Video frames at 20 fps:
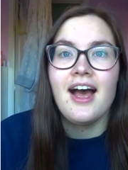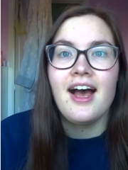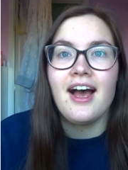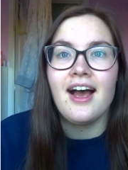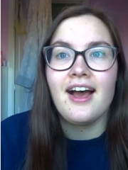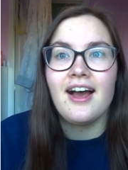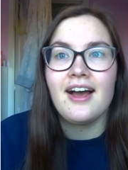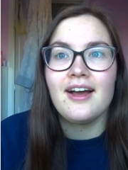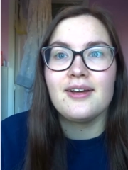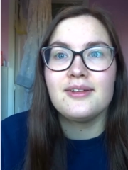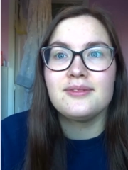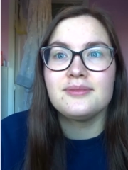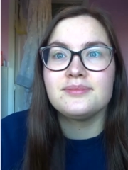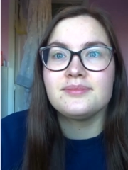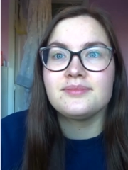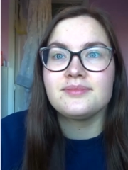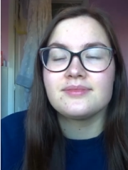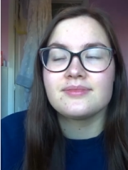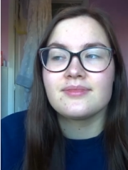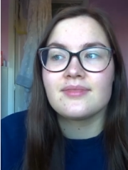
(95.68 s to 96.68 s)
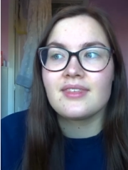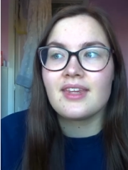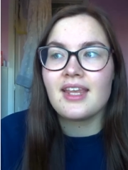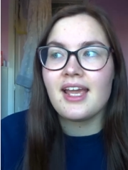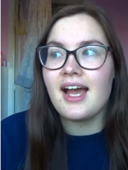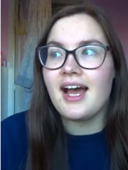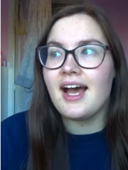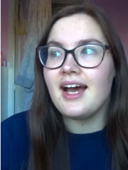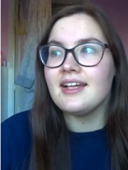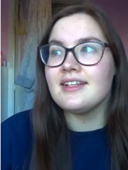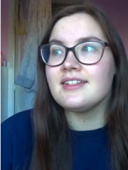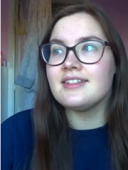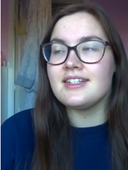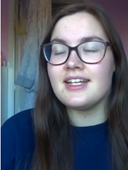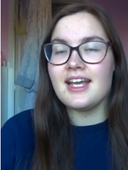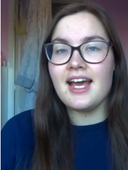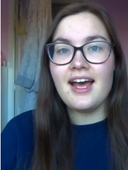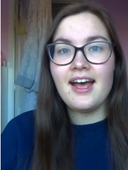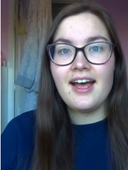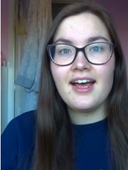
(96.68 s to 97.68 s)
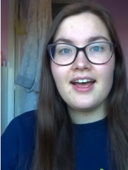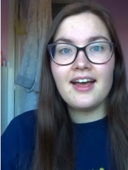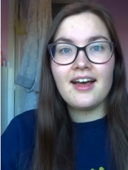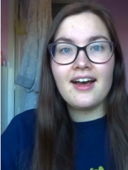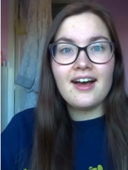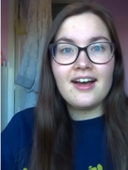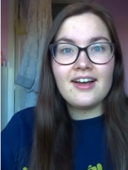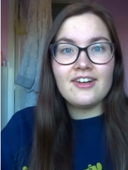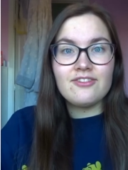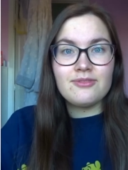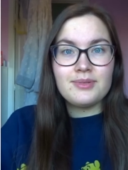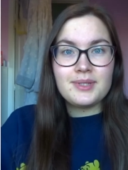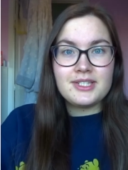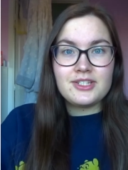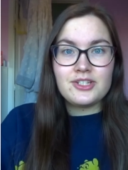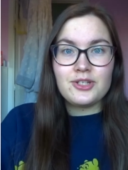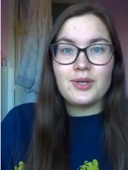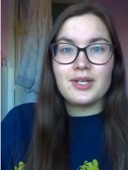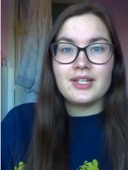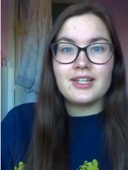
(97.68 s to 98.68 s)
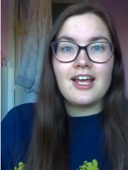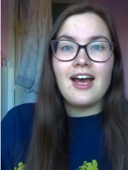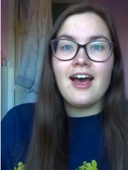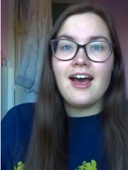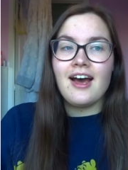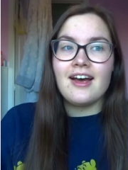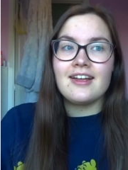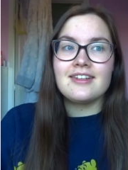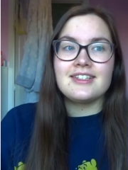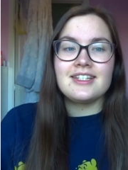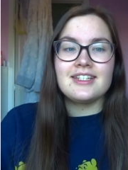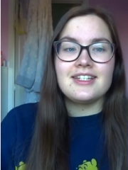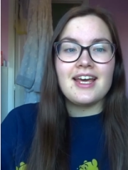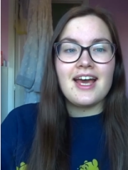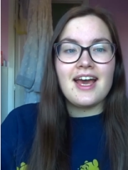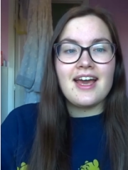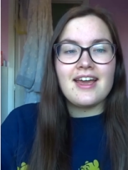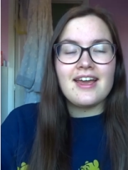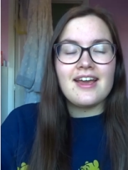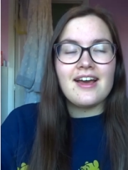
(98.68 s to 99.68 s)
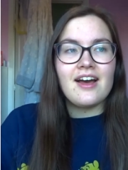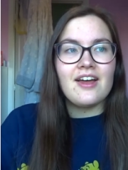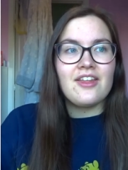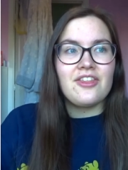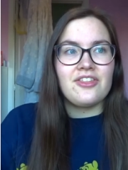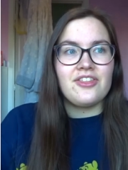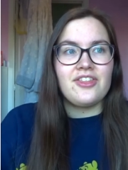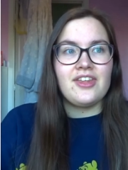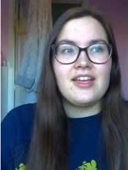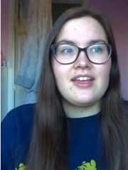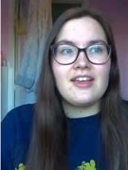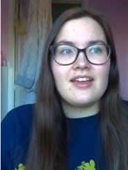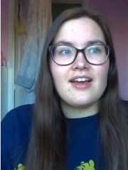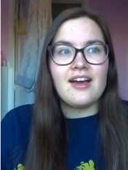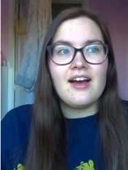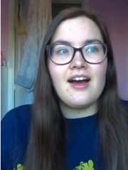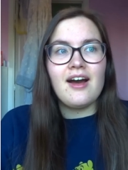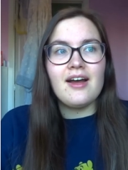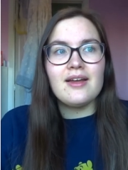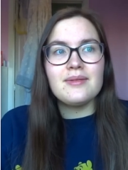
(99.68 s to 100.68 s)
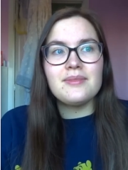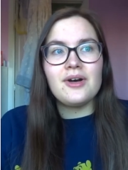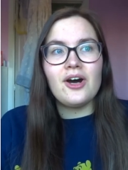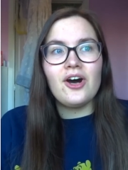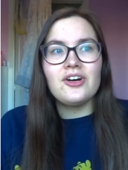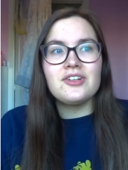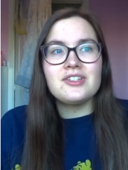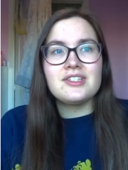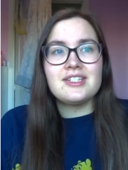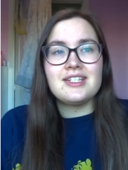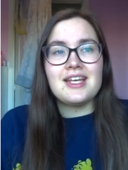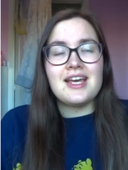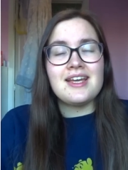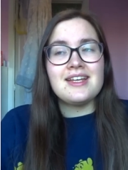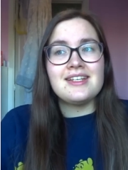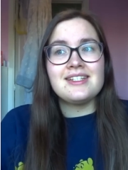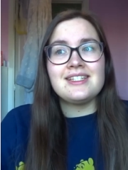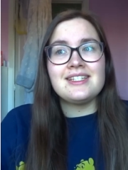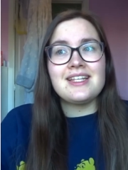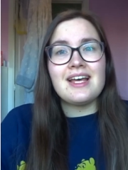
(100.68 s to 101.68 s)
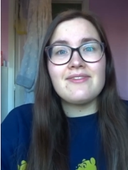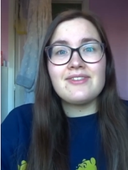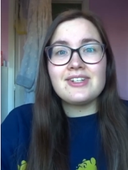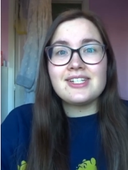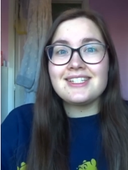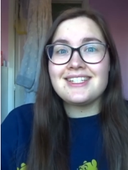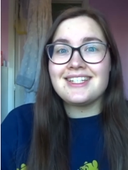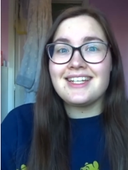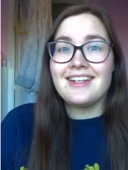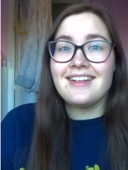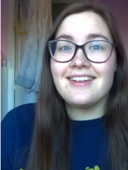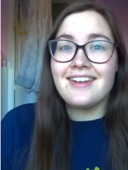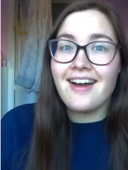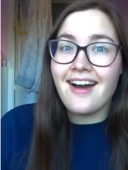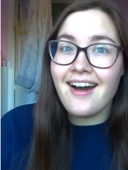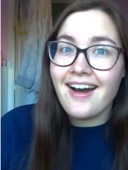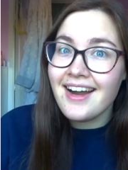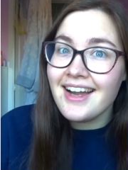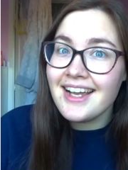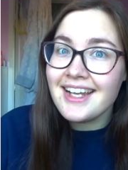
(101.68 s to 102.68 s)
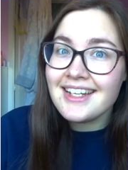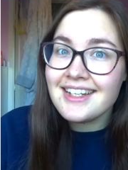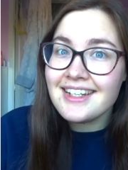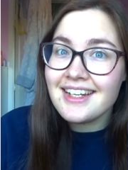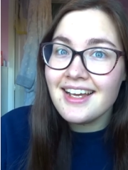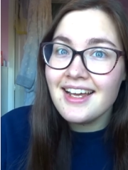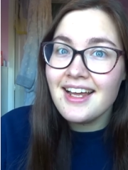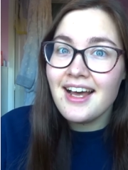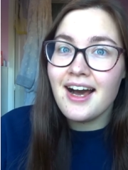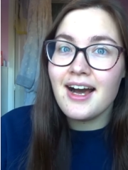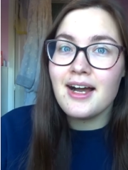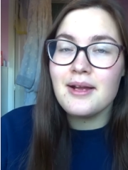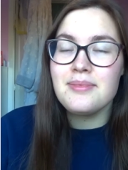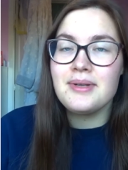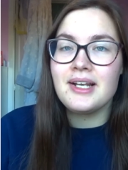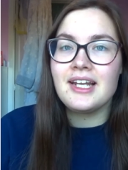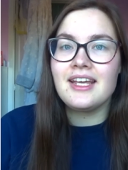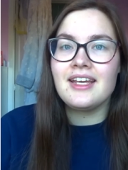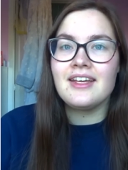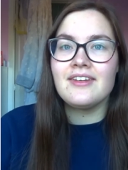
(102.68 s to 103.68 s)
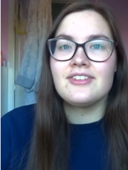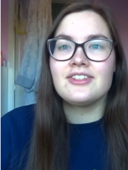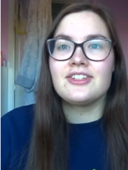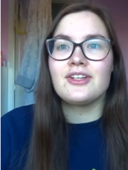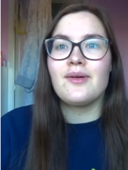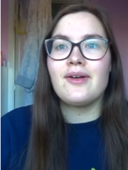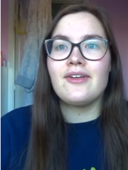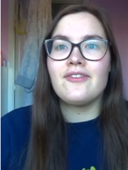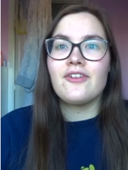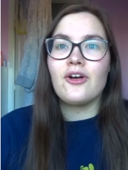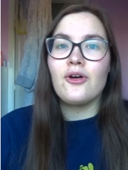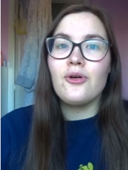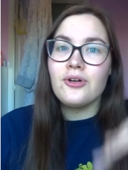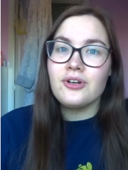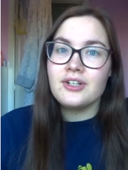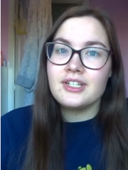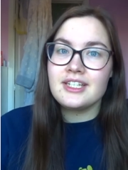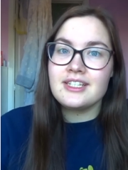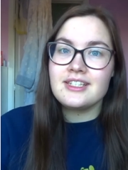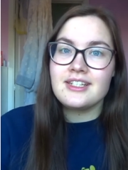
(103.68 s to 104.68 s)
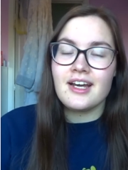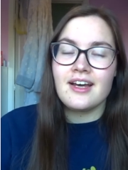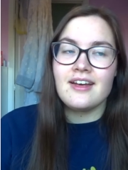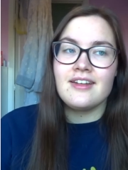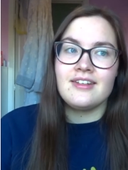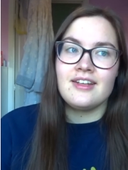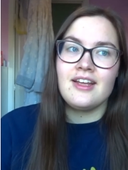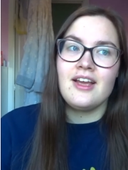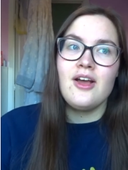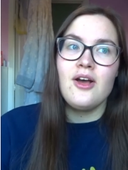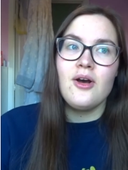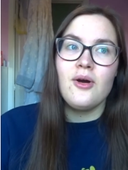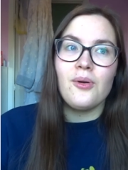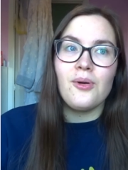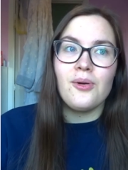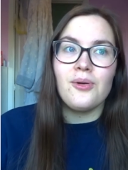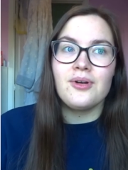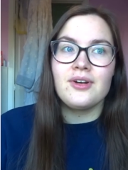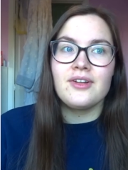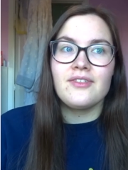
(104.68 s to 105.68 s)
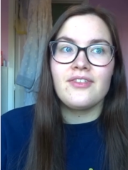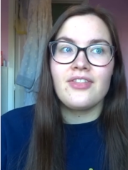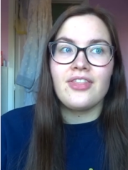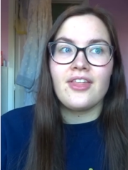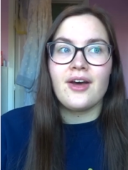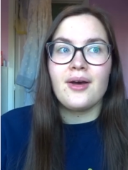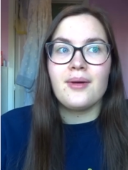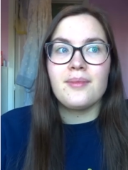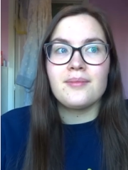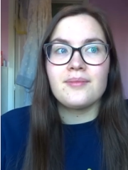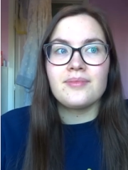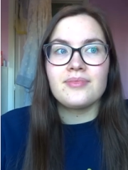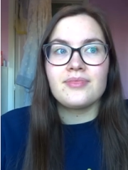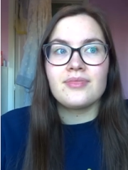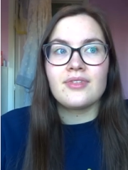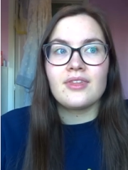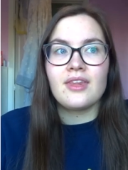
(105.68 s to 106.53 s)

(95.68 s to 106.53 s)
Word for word: Um, and yeah, I've been doing that. Today I think I'm on day 79 I believe so I've already done all of them